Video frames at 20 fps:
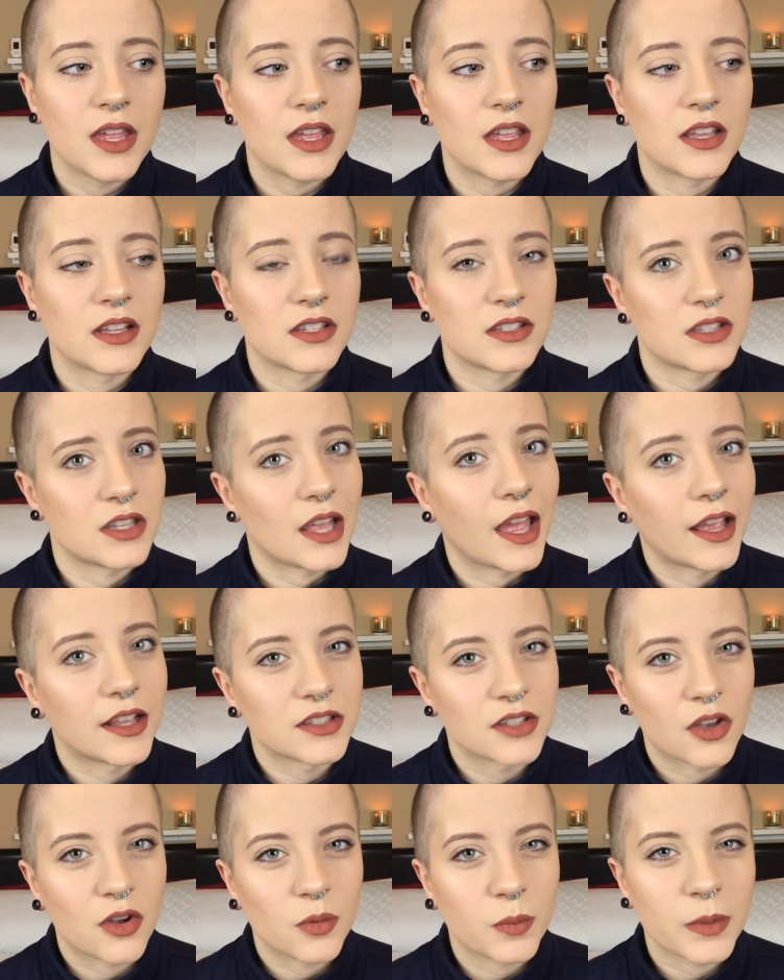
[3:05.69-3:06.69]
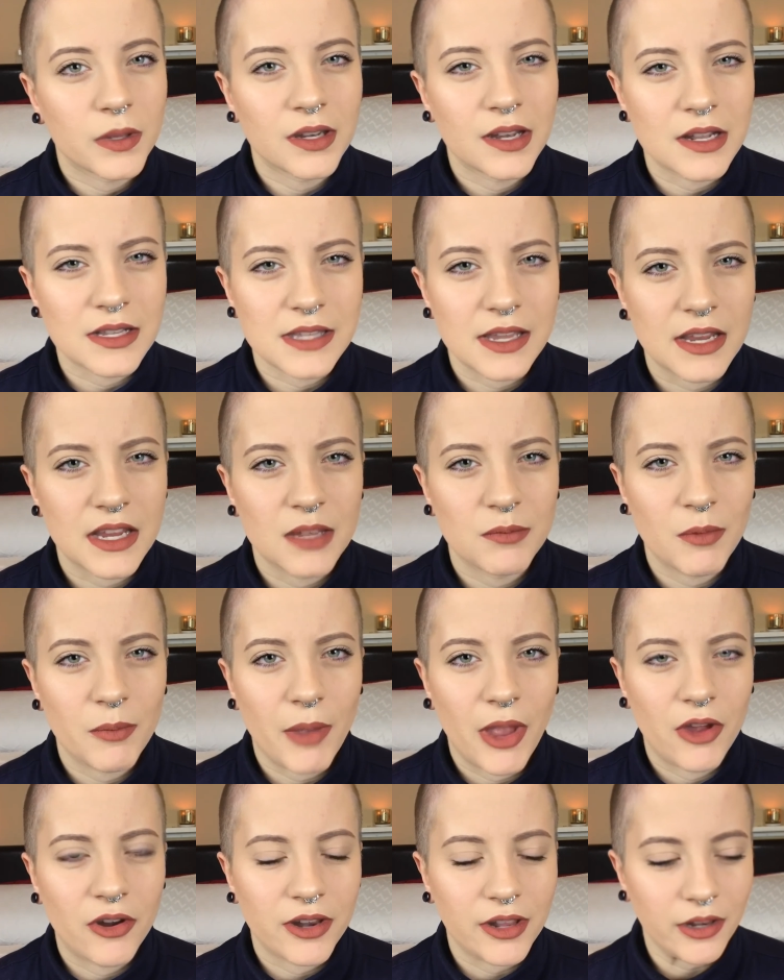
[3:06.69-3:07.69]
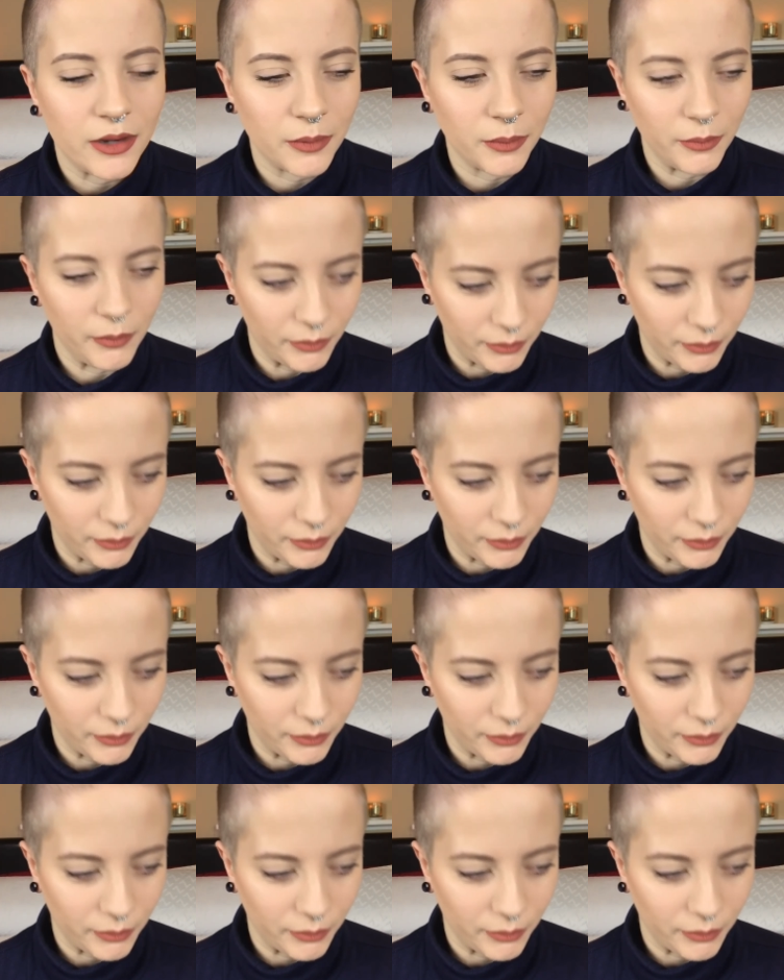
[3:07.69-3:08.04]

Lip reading: is as open as I am about it,